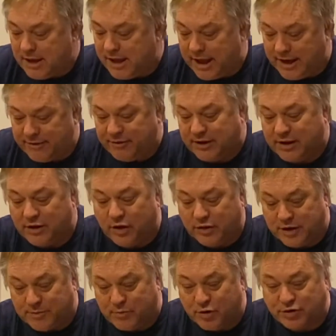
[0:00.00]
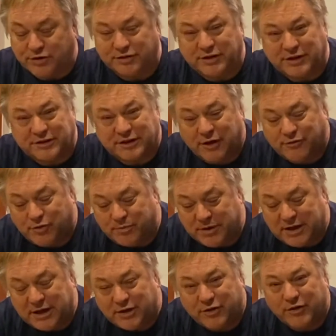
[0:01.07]
and everything on the emergency stuff will
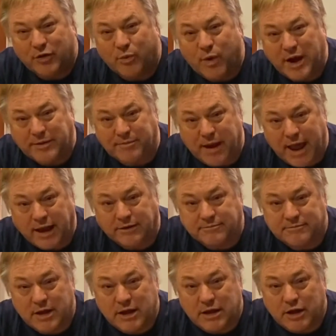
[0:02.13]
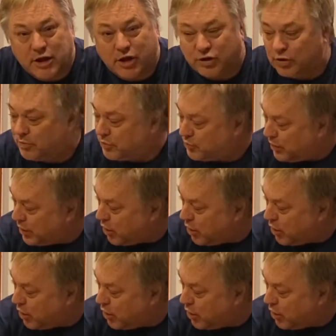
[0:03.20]
be here in the white bag. So between